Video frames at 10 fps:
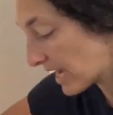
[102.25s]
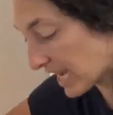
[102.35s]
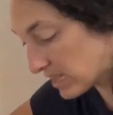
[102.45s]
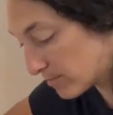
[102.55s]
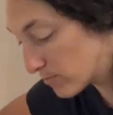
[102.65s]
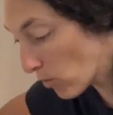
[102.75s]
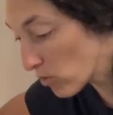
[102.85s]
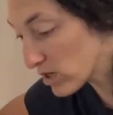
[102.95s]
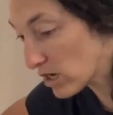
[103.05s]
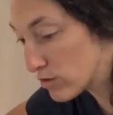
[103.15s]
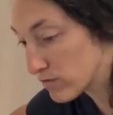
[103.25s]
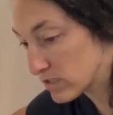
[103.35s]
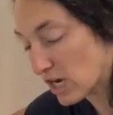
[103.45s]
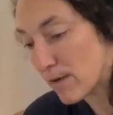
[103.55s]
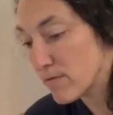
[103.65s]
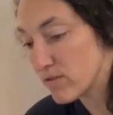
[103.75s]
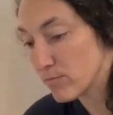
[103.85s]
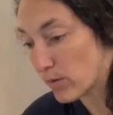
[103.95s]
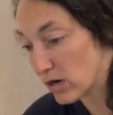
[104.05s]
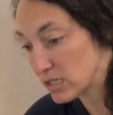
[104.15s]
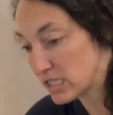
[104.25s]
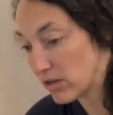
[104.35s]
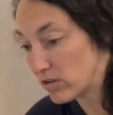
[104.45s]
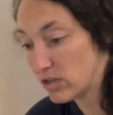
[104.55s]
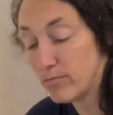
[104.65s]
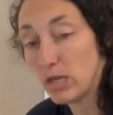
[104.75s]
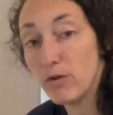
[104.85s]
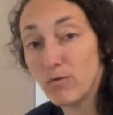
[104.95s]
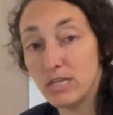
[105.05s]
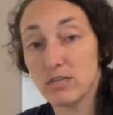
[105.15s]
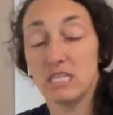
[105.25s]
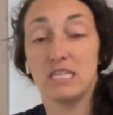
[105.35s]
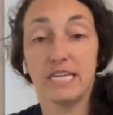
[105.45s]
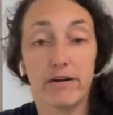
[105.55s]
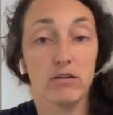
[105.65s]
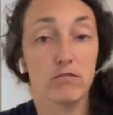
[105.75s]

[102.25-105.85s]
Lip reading: and the more over top of your bars that you'll need to be when you're in the downhill